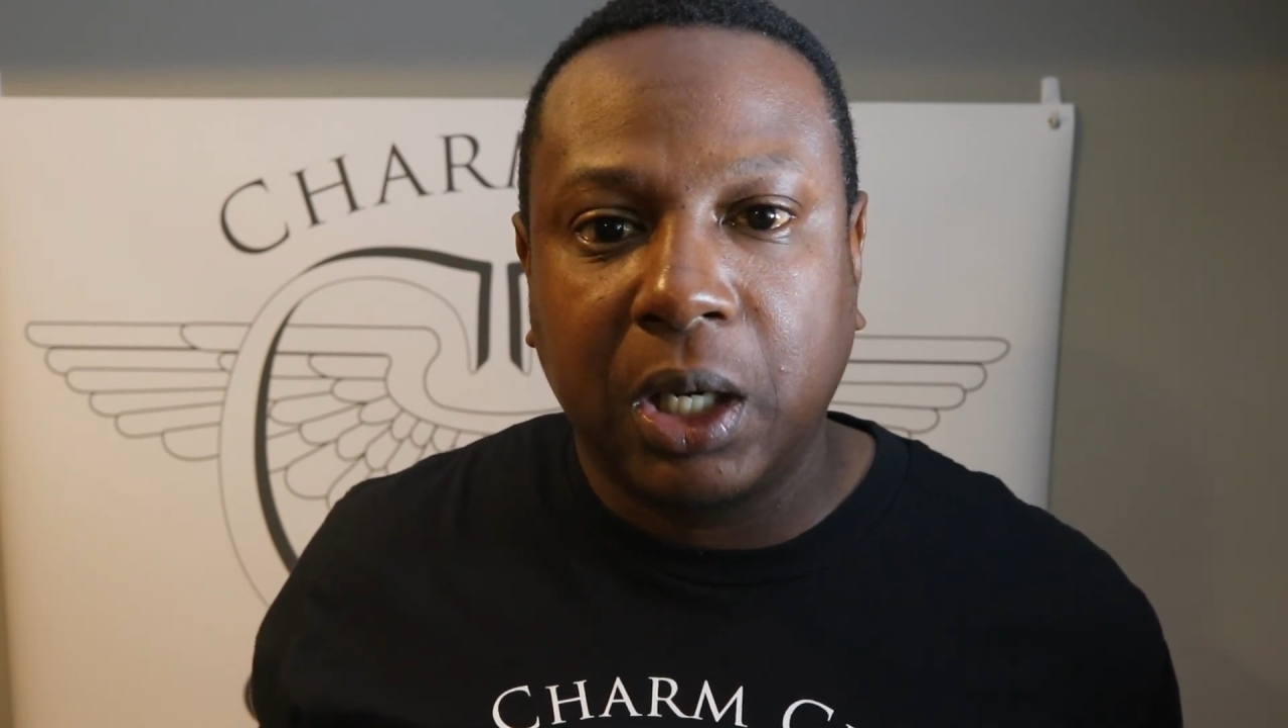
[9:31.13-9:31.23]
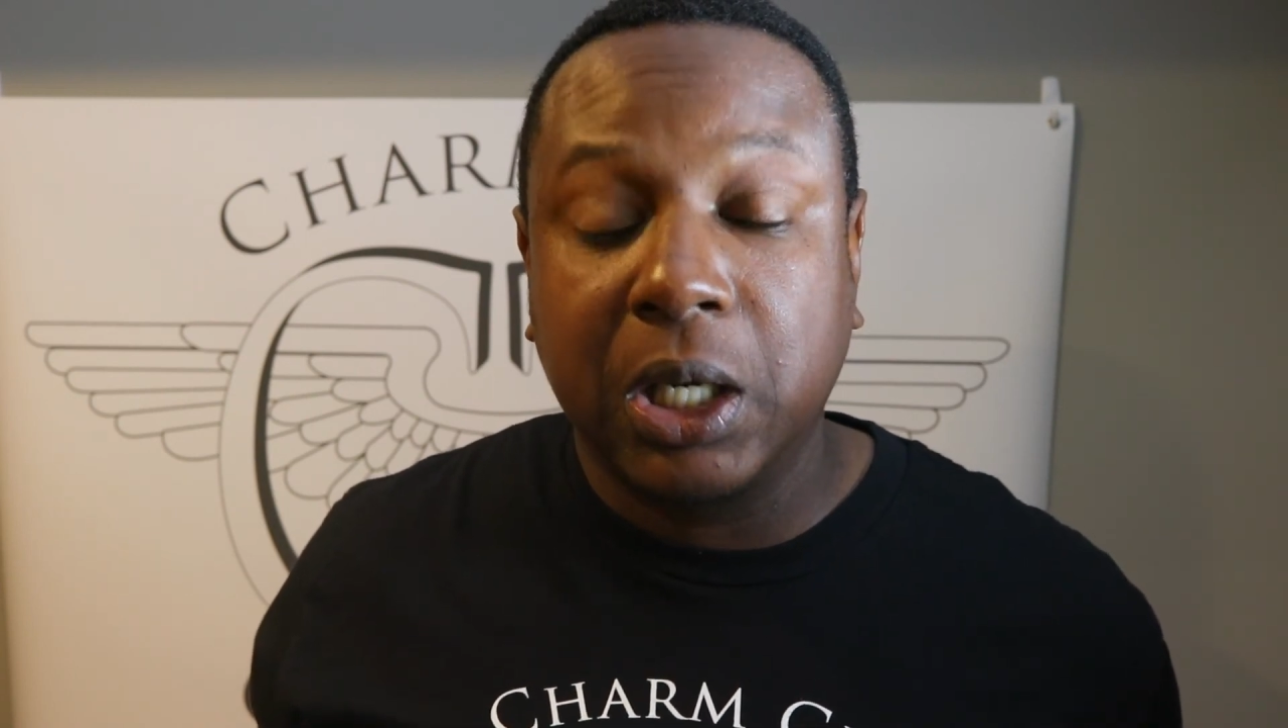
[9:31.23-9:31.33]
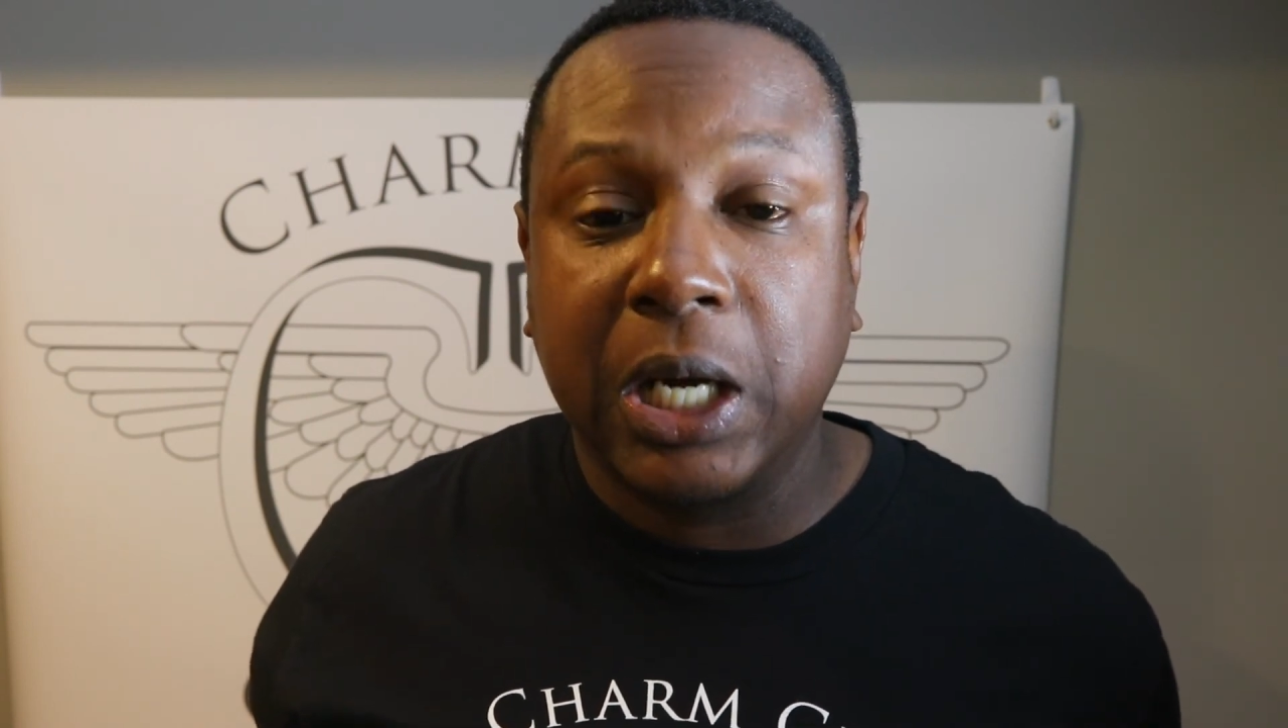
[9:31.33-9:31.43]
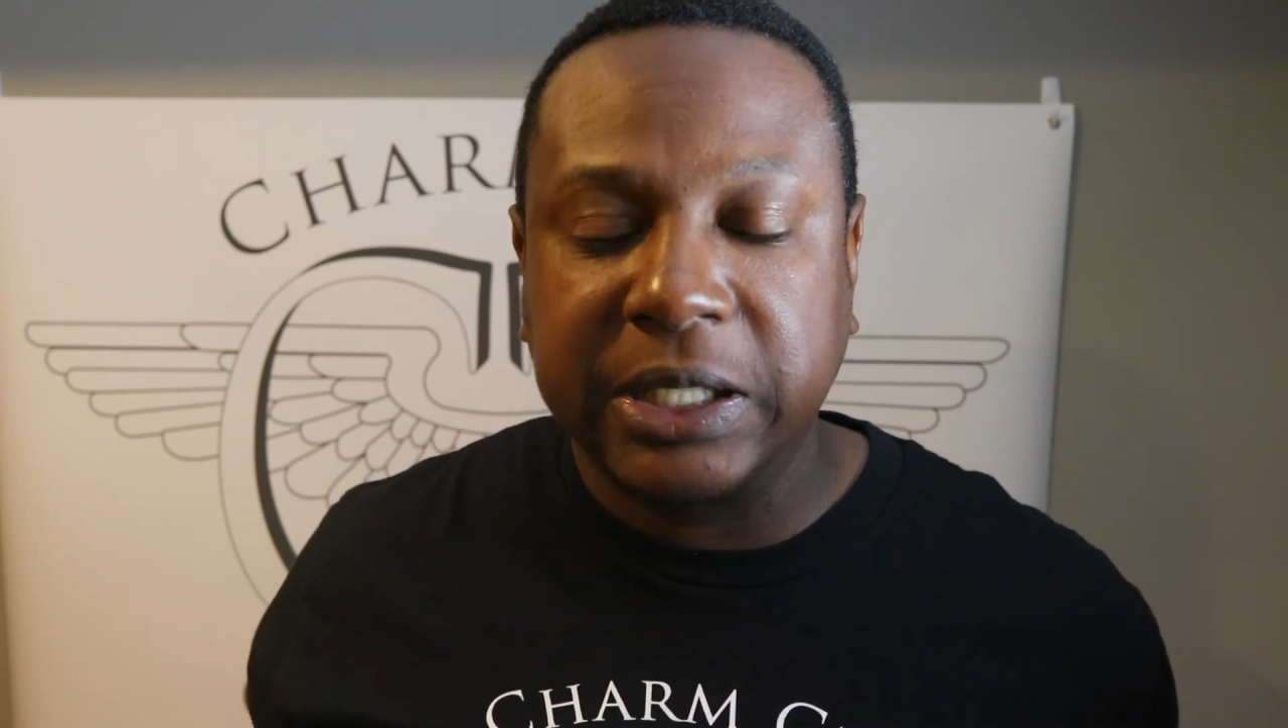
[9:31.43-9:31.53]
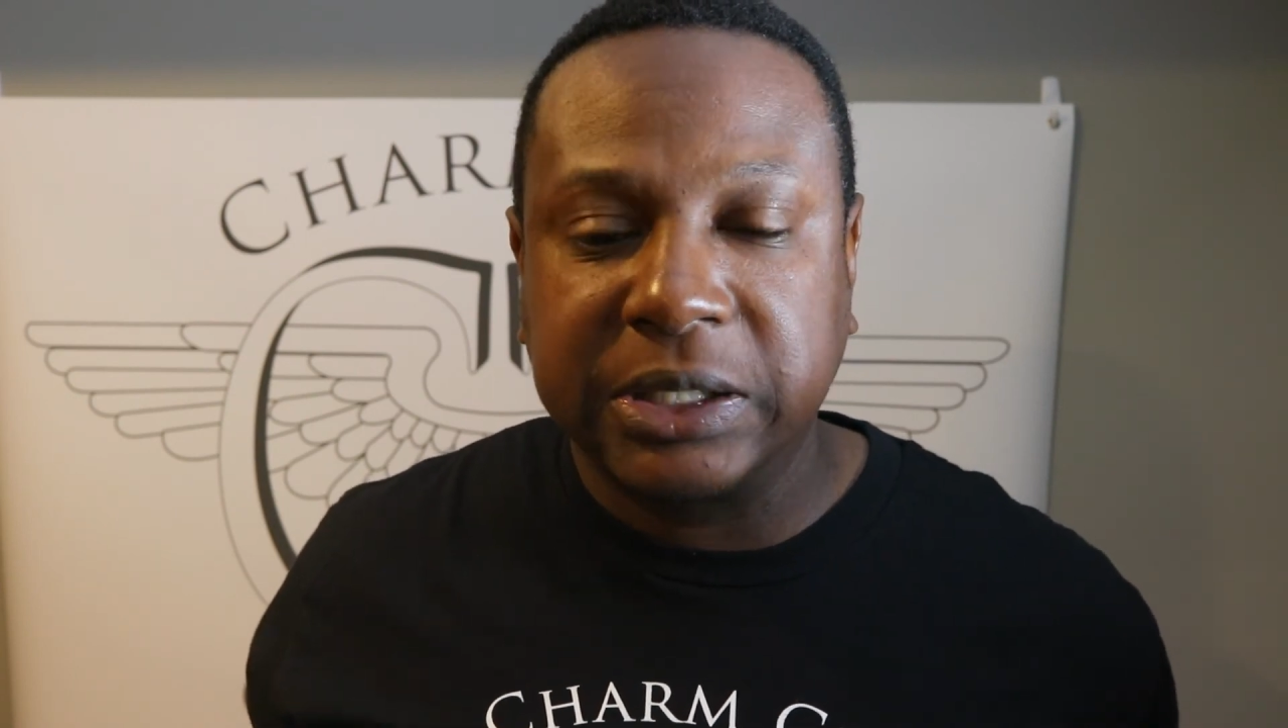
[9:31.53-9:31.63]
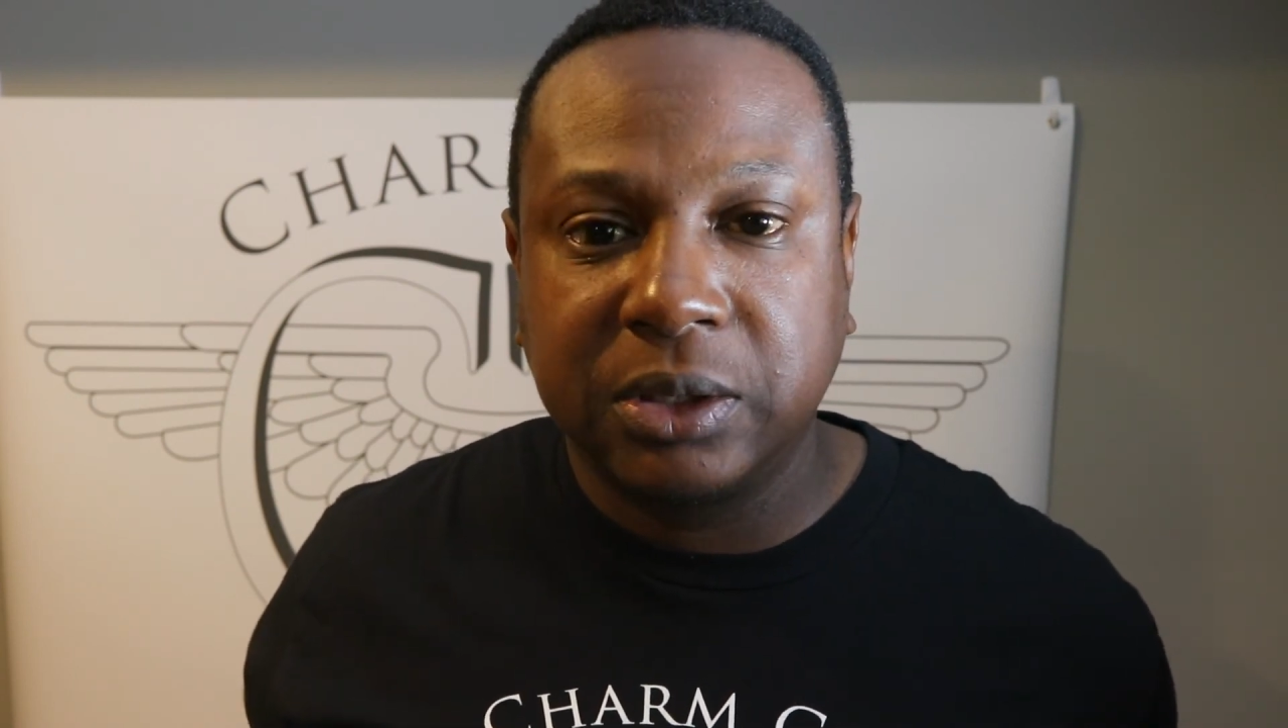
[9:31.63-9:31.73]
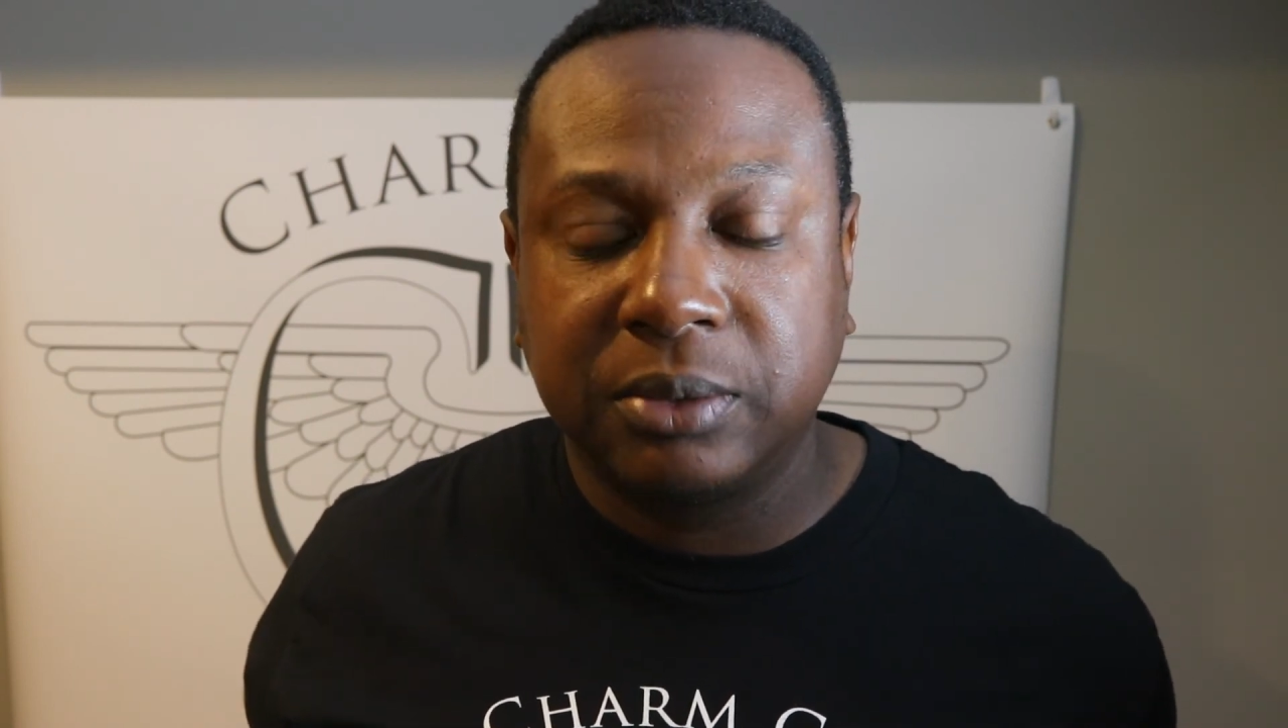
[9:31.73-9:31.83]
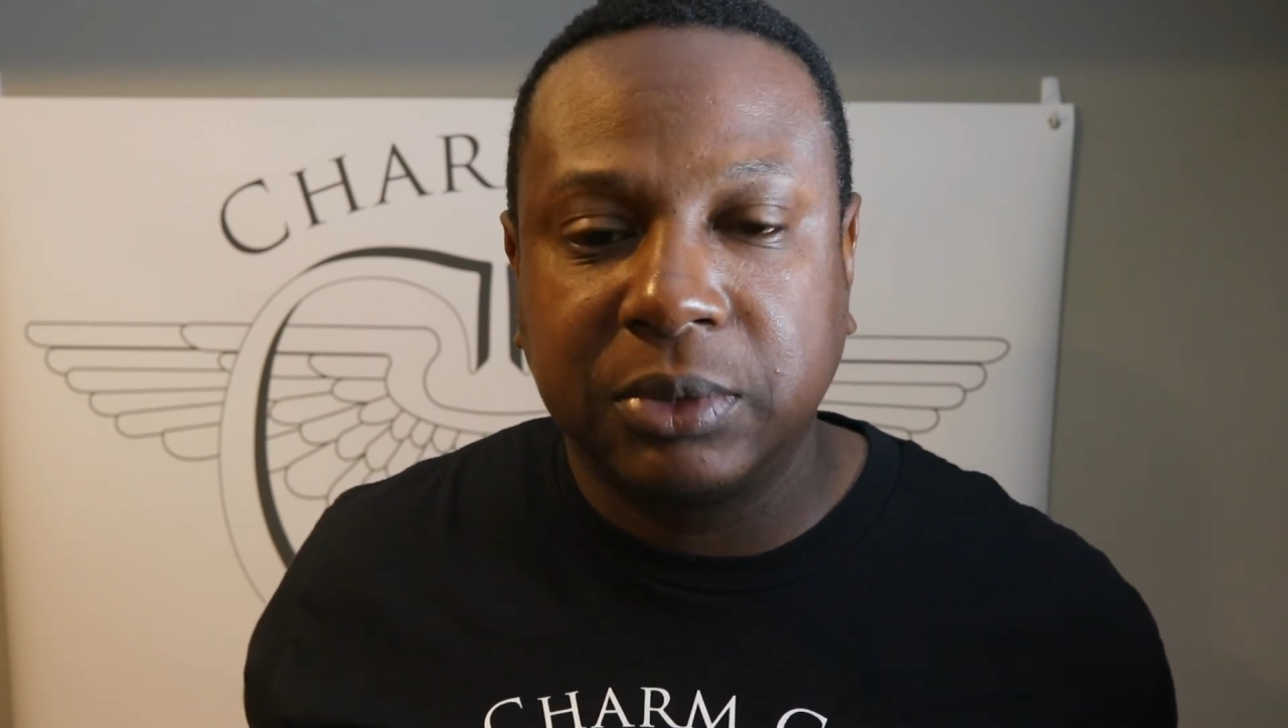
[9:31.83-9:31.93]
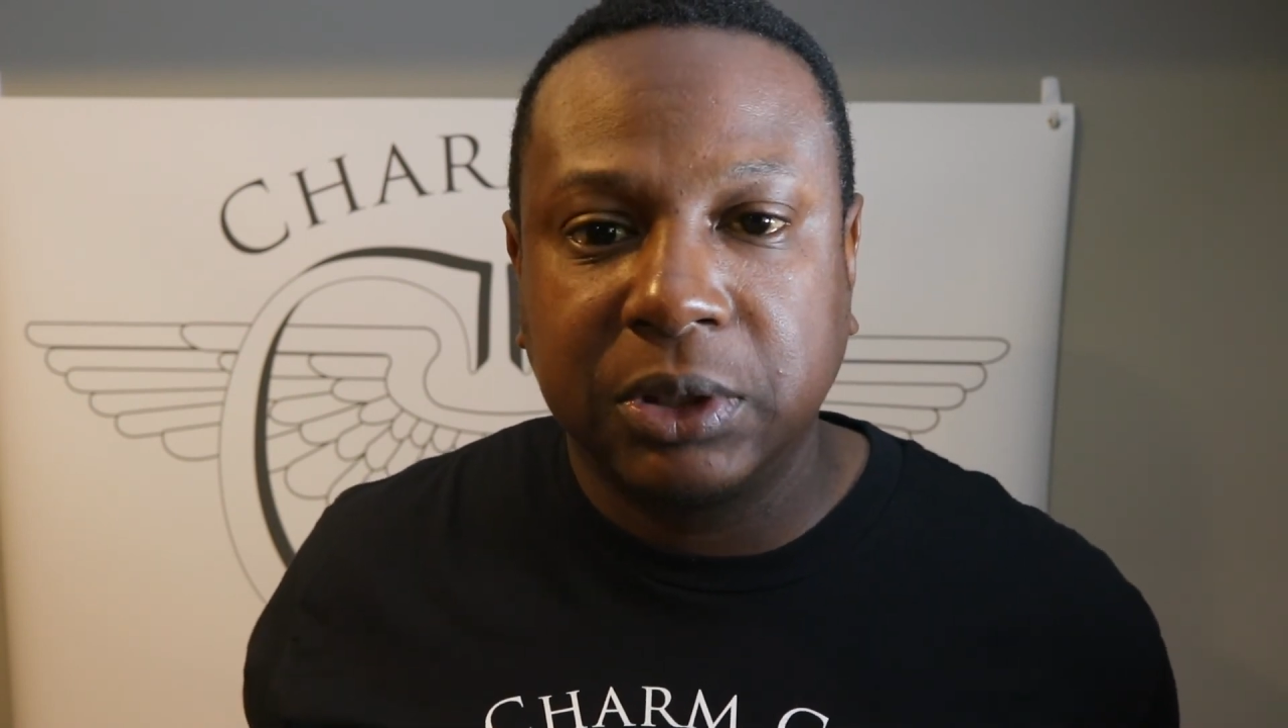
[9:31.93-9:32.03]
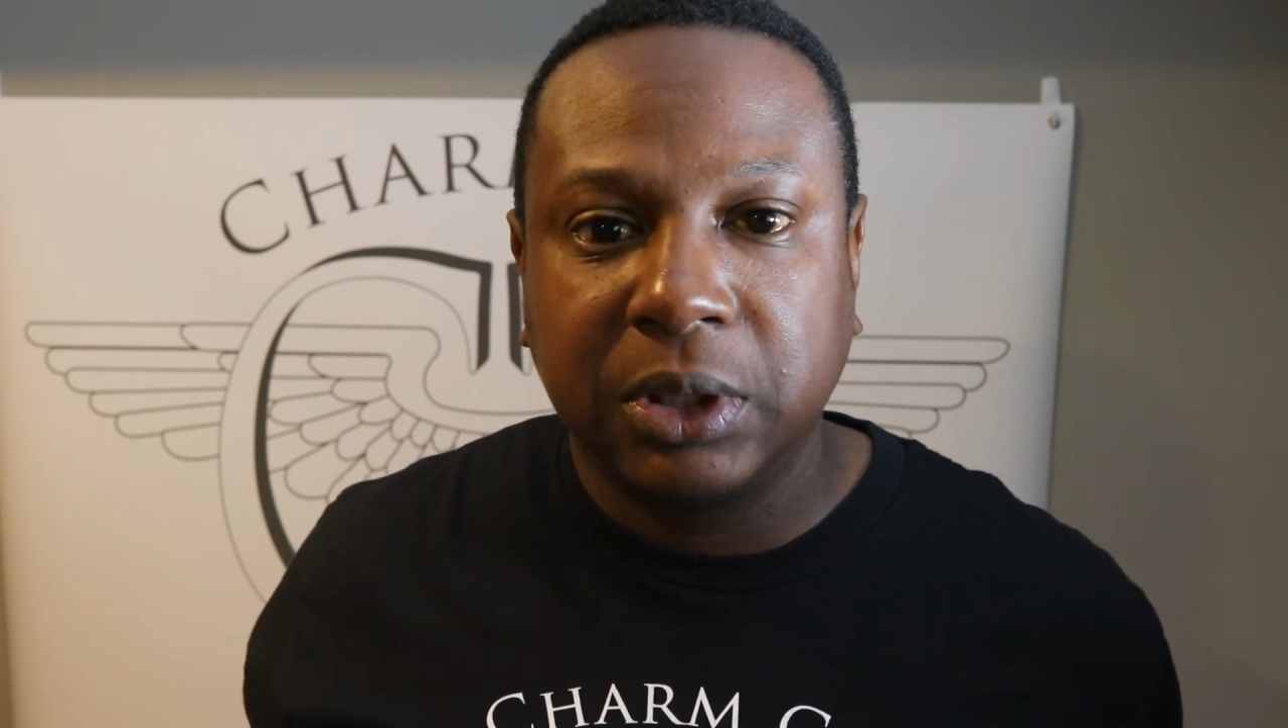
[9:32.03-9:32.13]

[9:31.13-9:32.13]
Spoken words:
custom